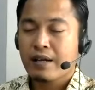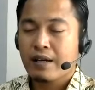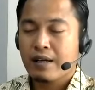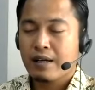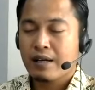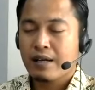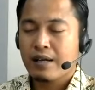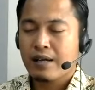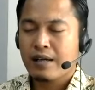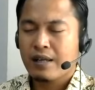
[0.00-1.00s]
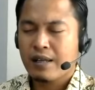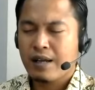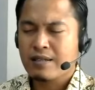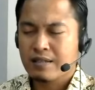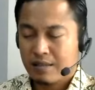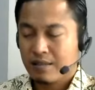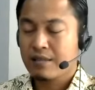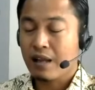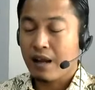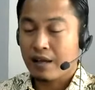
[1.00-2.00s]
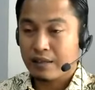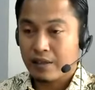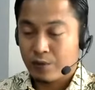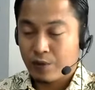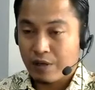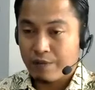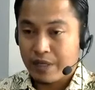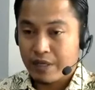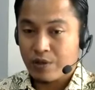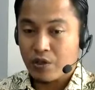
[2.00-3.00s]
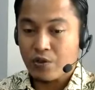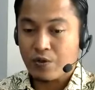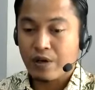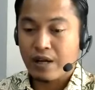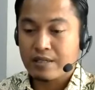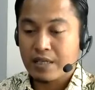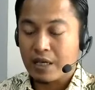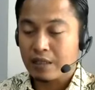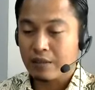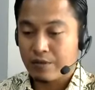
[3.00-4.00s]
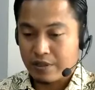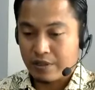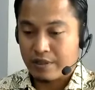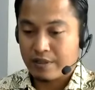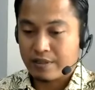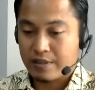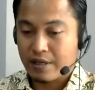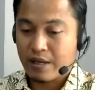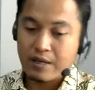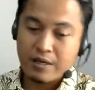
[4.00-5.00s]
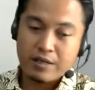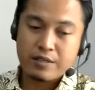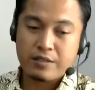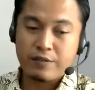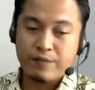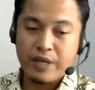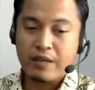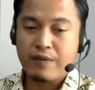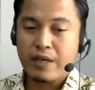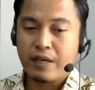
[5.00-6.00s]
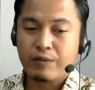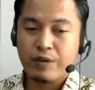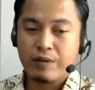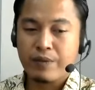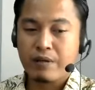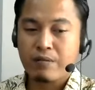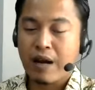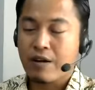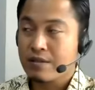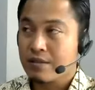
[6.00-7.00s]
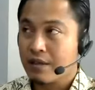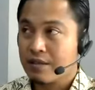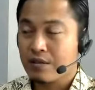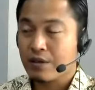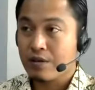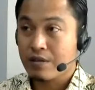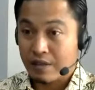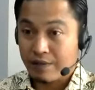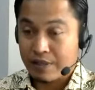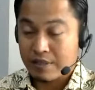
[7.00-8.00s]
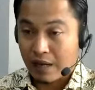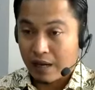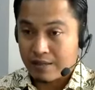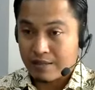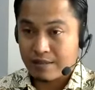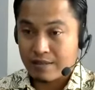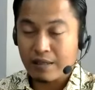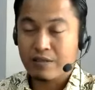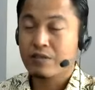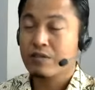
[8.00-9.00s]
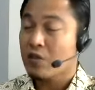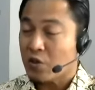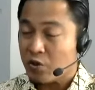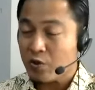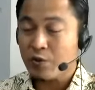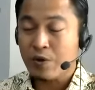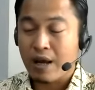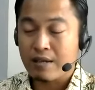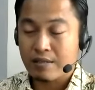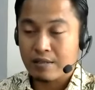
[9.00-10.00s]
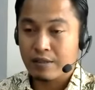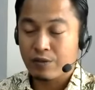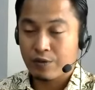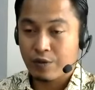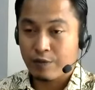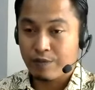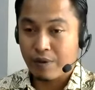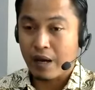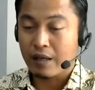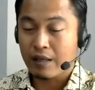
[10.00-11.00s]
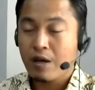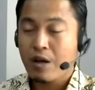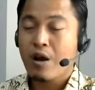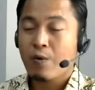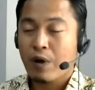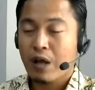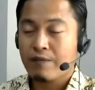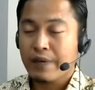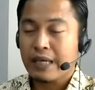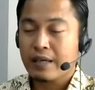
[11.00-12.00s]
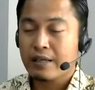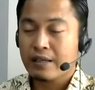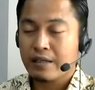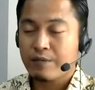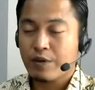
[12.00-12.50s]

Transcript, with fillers: uh, last slide it will be about your guys conclusions yeah so maybe it will be around six or seven slides that's you guys need to compile while making the